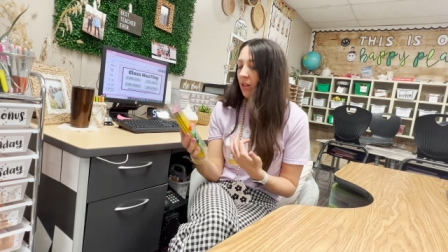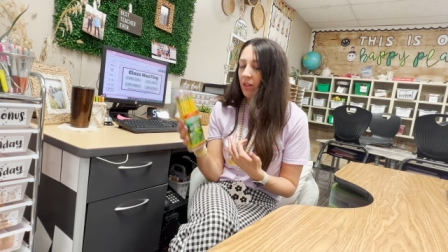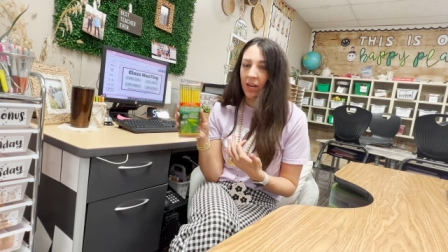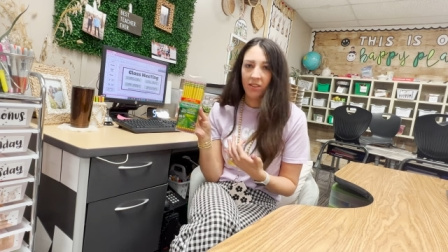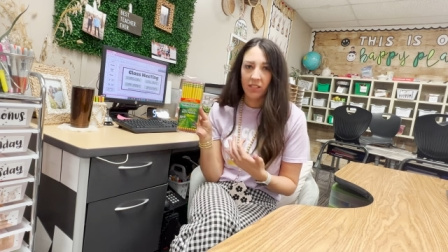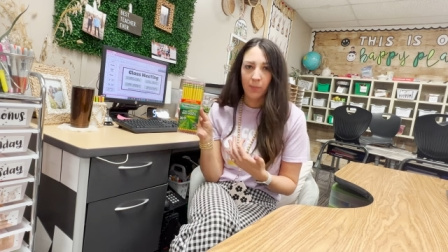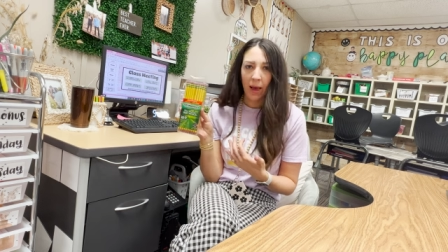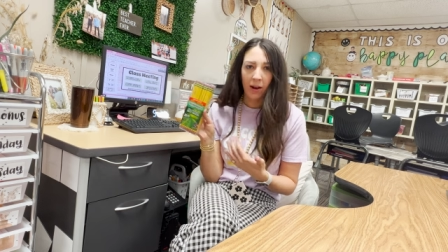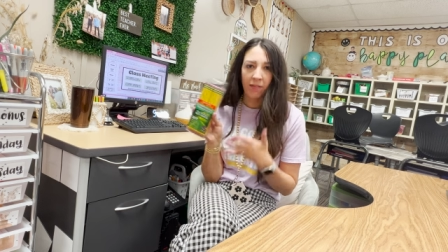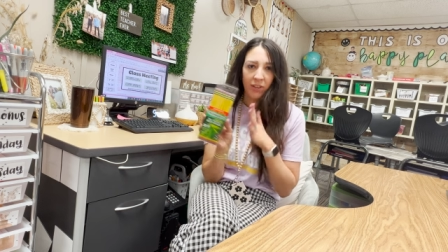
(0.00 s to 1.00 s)
like this
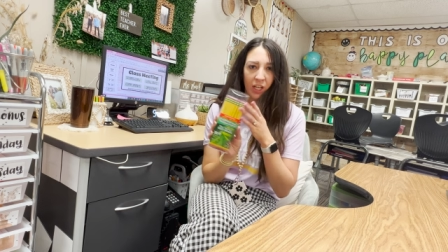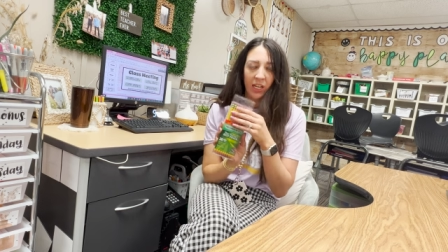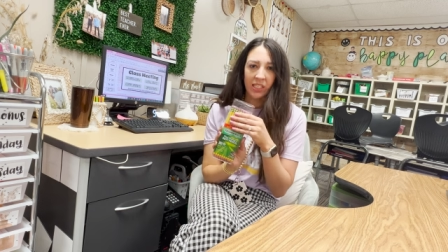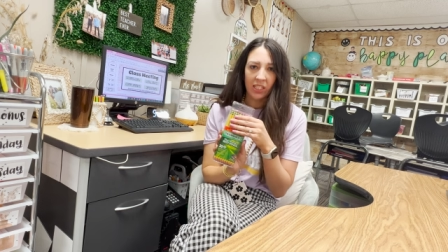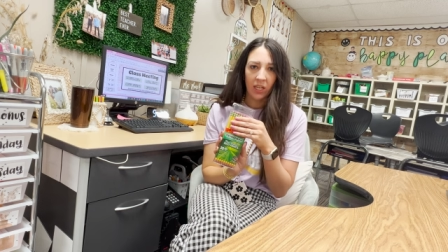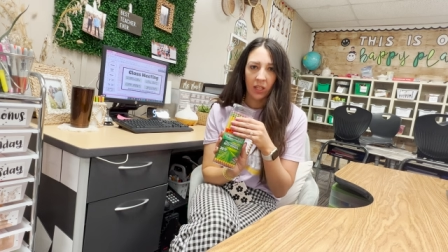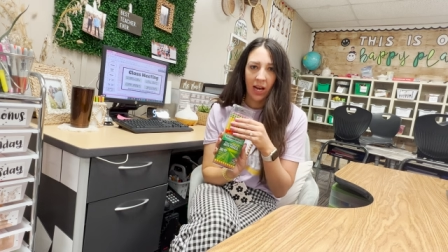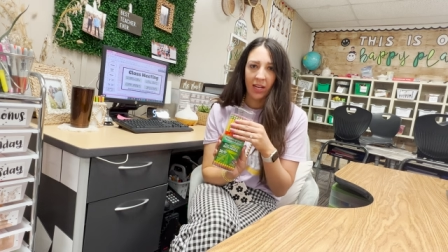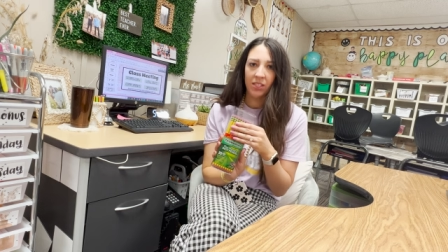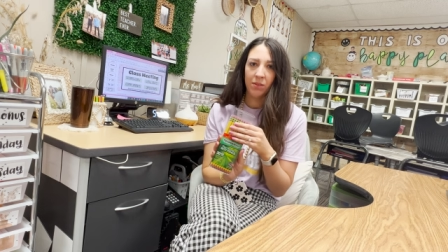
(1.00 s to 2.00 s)
pack of 30 is gonna
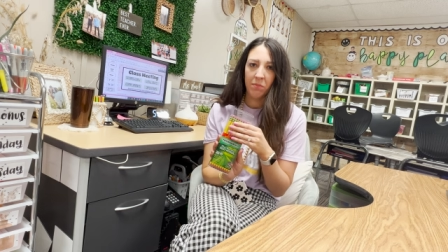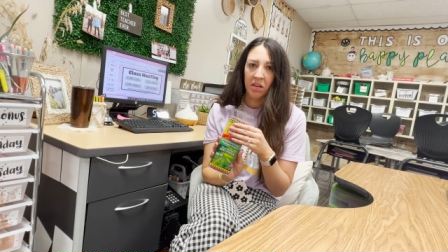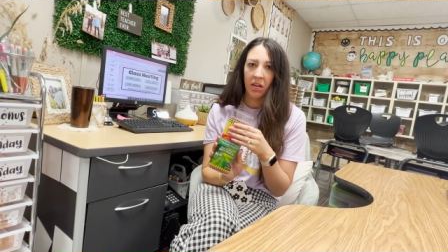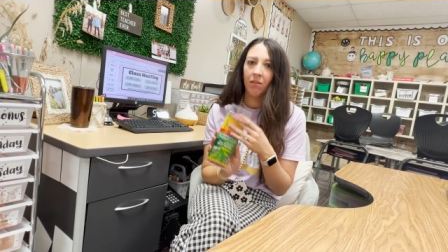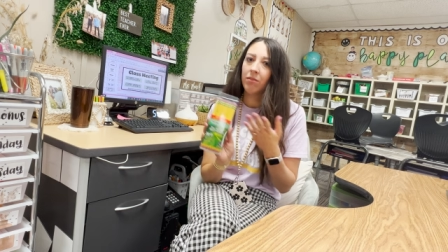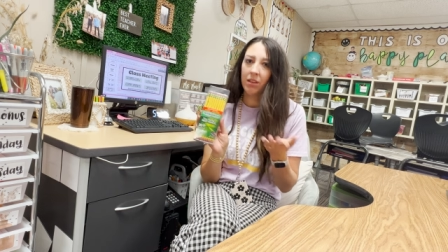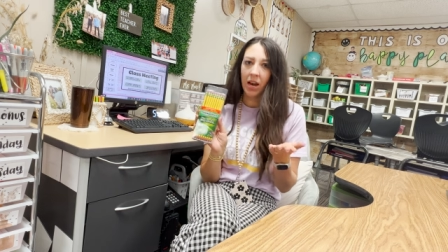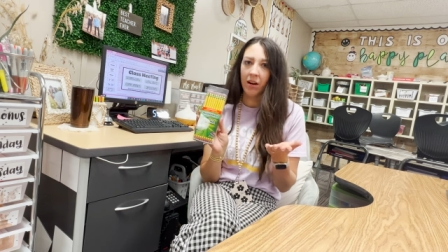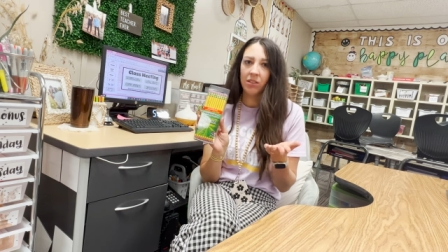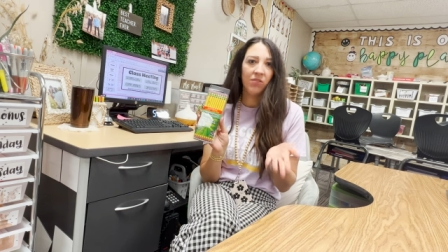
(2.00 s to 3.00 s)
last me the
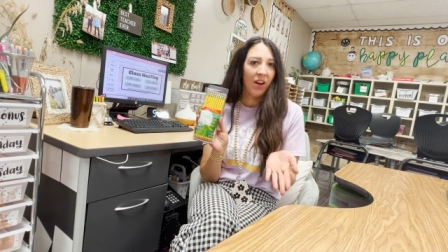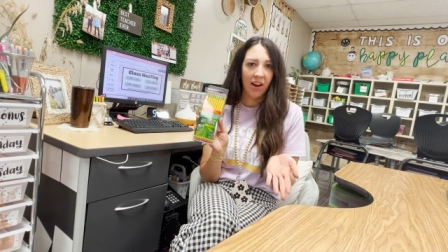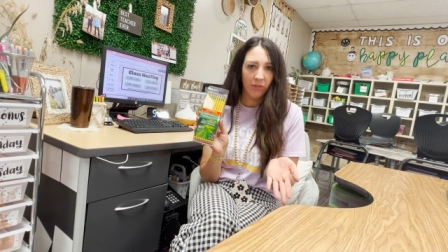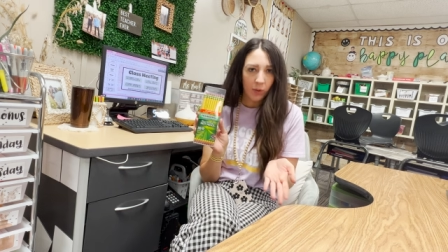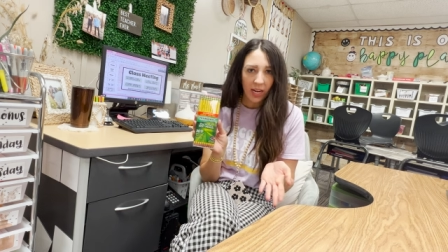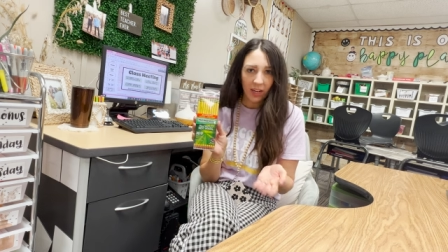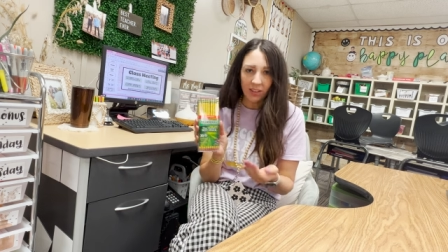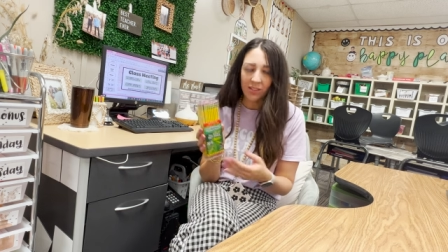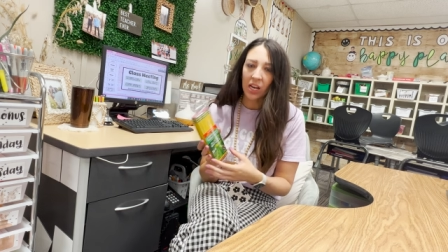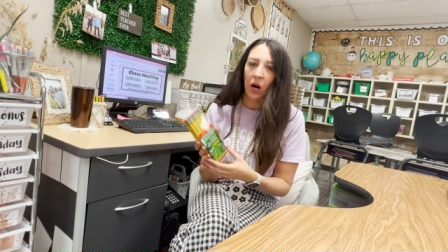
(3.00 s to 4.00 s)
next five
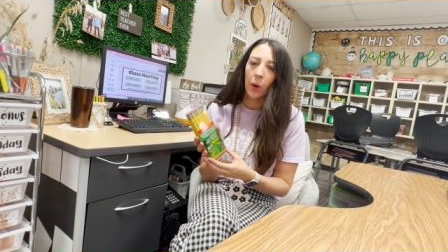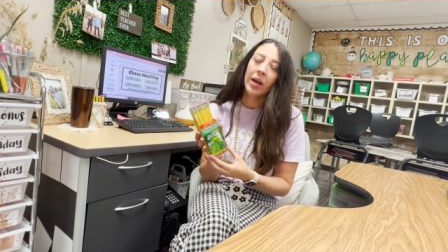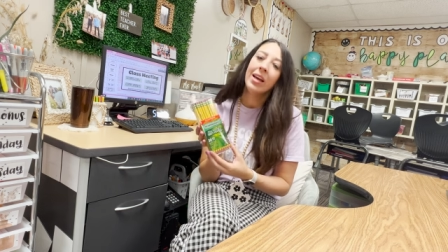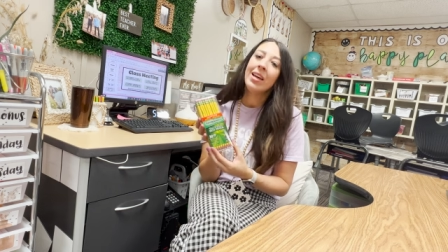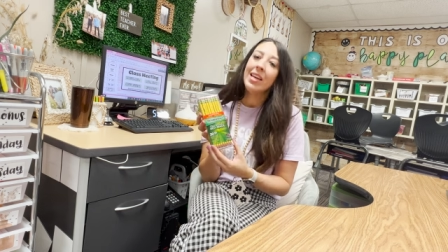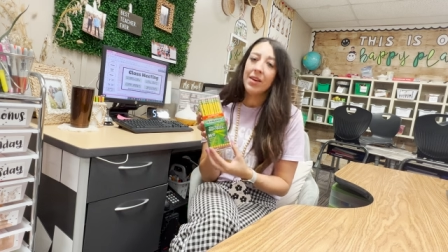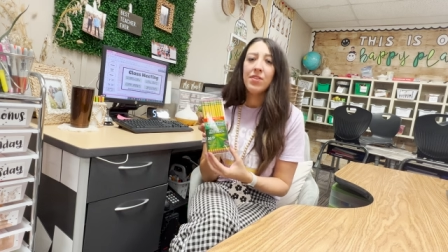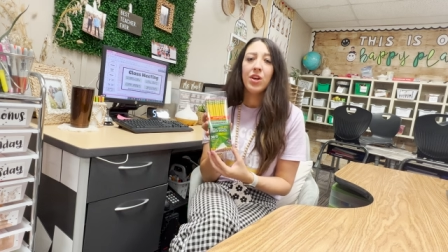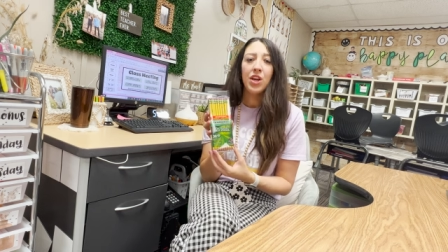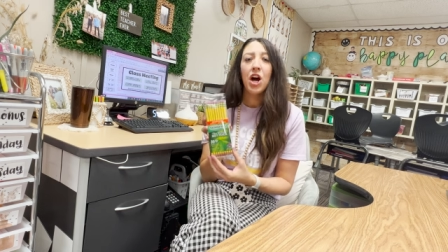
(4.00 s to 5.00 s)
weeks. So
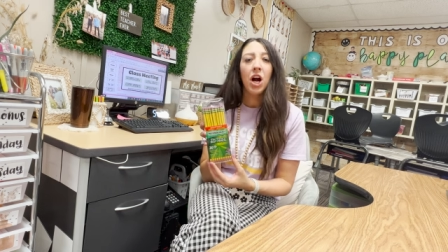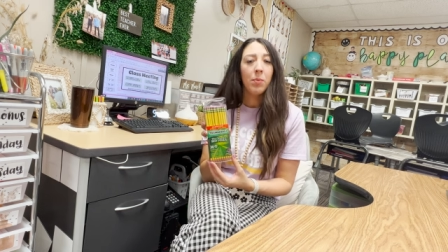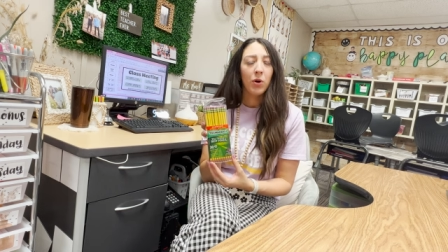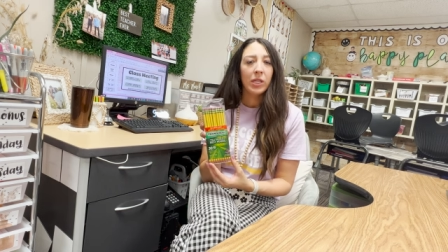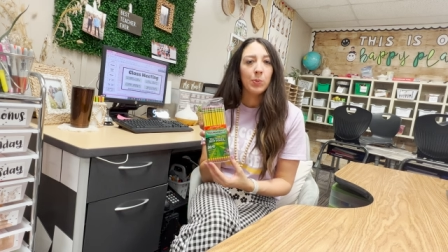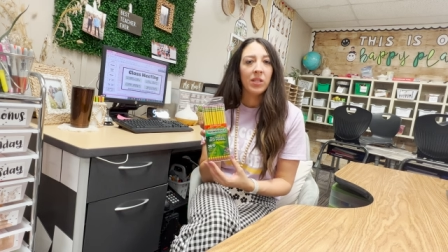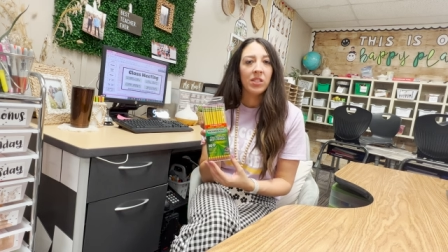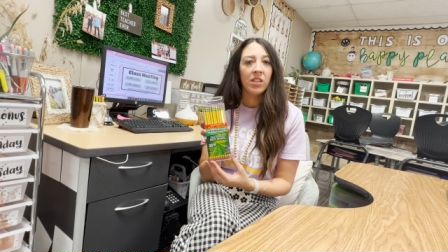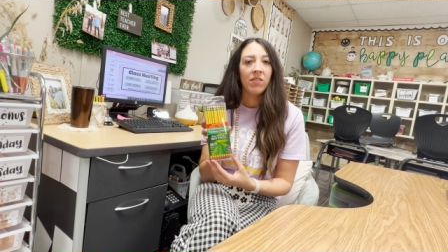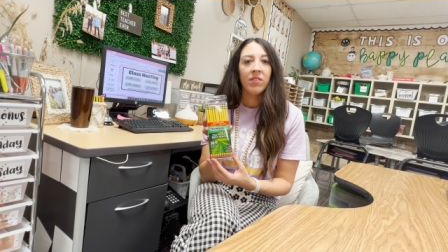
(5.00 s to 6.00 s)
even though they are more
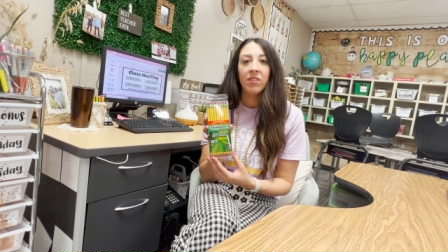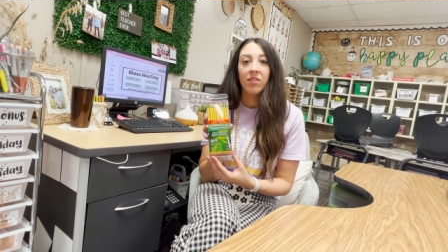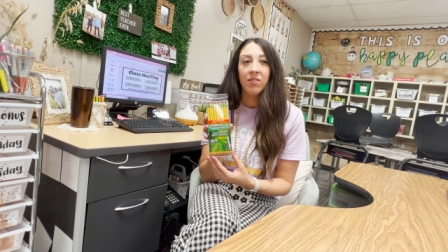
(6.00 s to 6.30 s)
expensive,